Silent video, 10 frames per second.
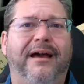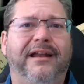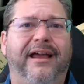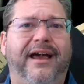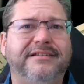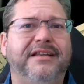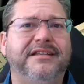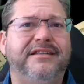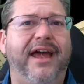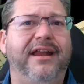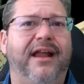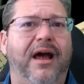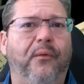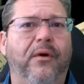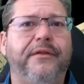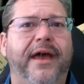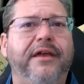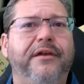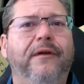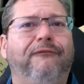as I stated, I wear that
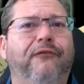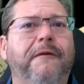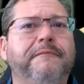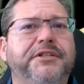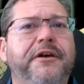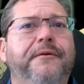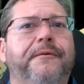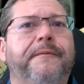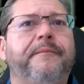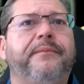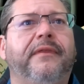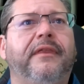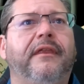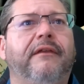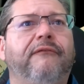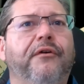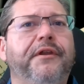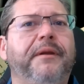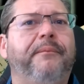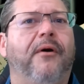uniform too for the
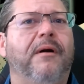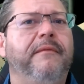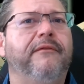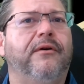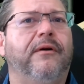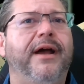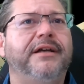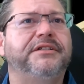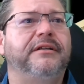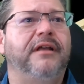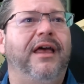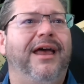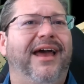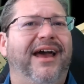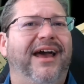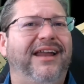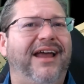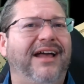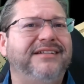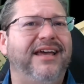Department of Correction, and
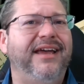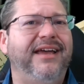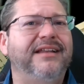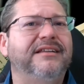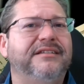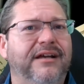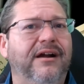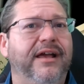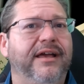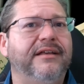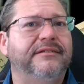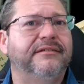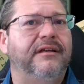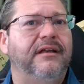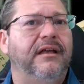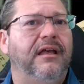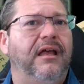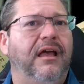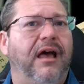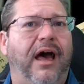I take it serious.
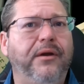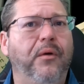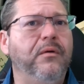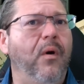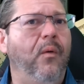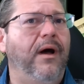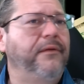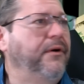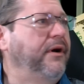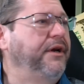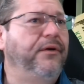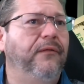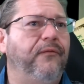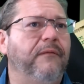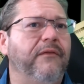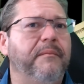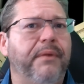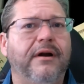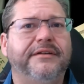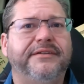I don't go out there in uniform
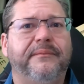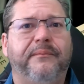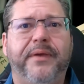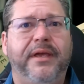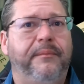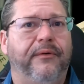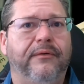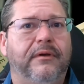embarrassing people.